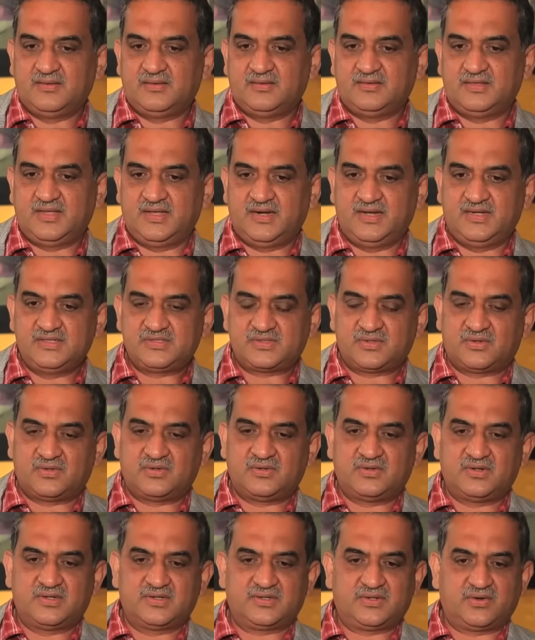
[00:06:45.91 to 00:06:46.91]
Then I
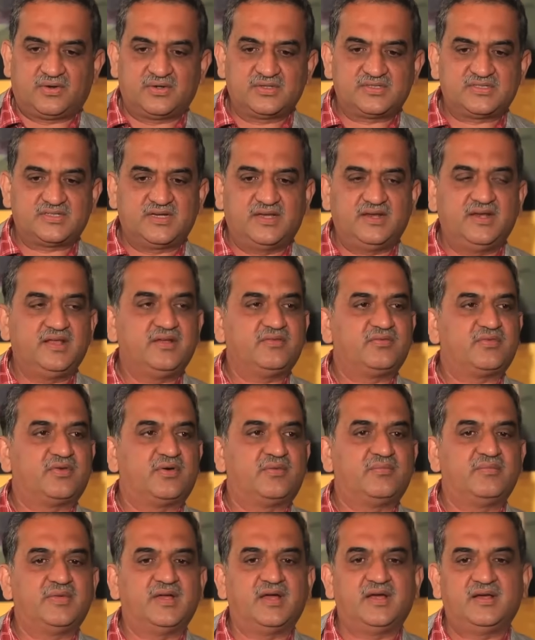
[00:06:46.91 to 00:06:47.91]
saw a torch shining
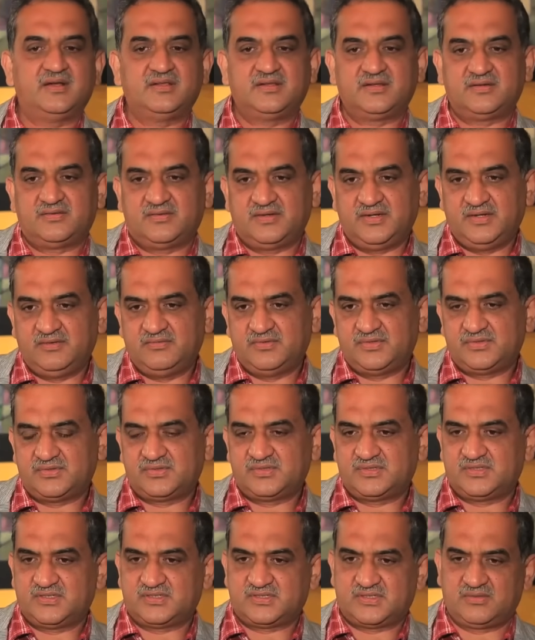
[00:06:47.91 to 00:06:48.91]
from behind the tree, which
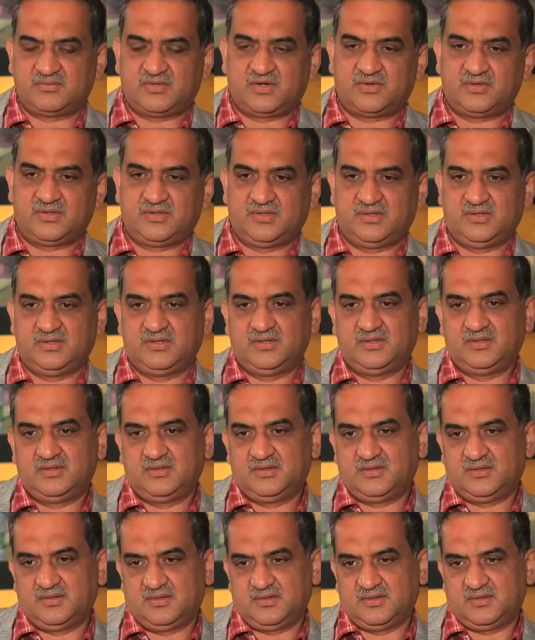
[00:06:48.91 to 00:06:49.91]
was just about
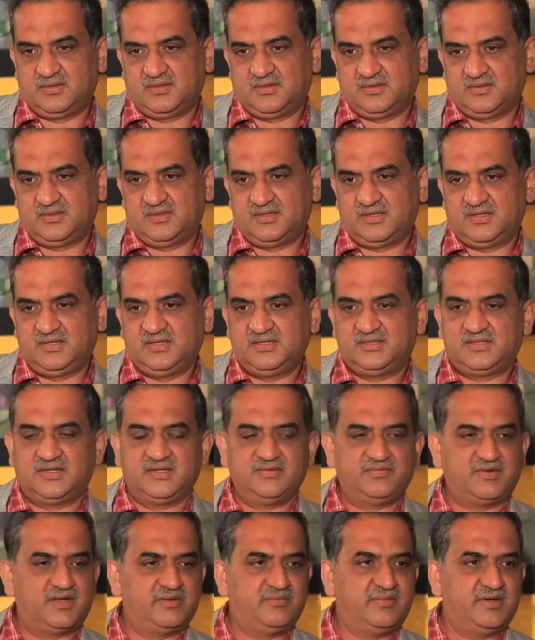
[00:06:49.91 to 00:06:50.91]

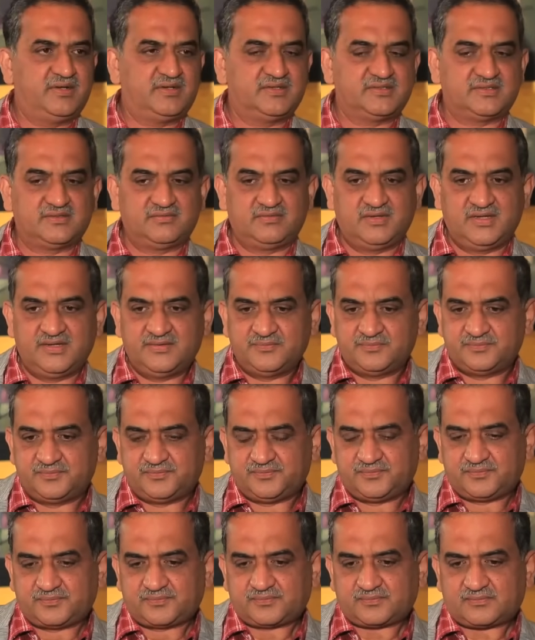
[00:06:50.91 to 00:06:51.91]
30-35 meters away.
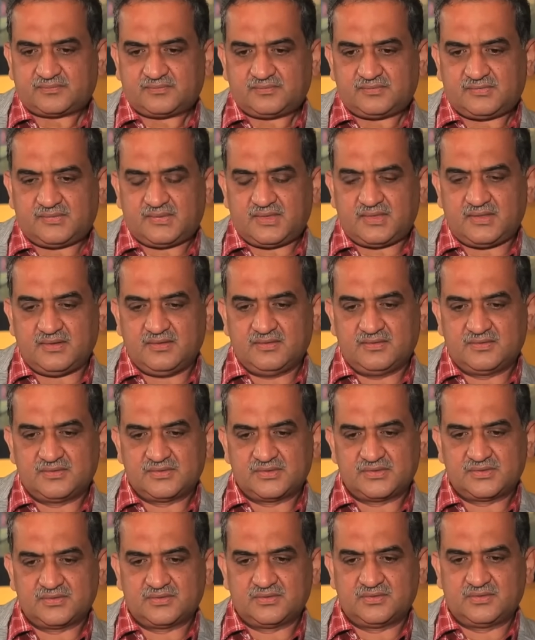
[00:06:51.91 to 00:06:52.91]

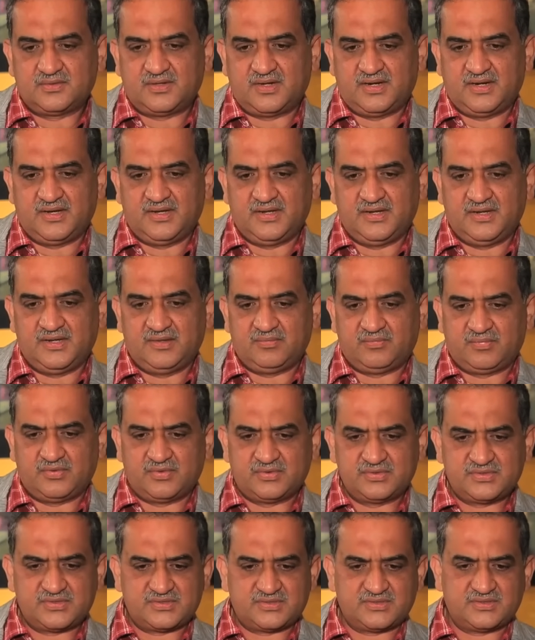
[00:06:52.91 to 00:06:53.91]
So I
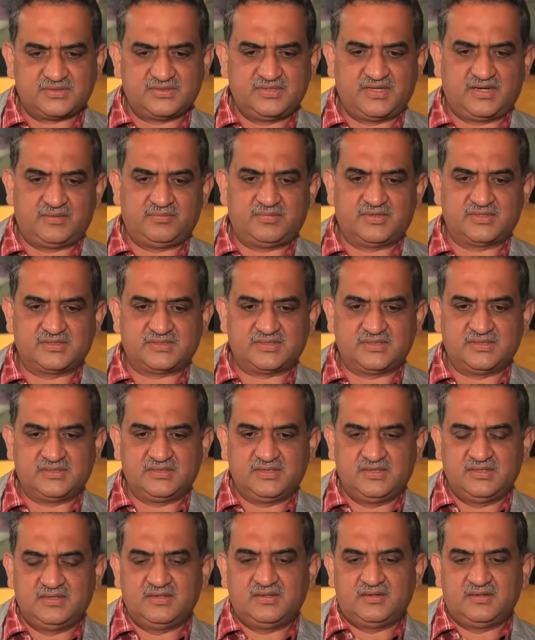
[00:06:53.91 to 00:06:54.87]
approached that person.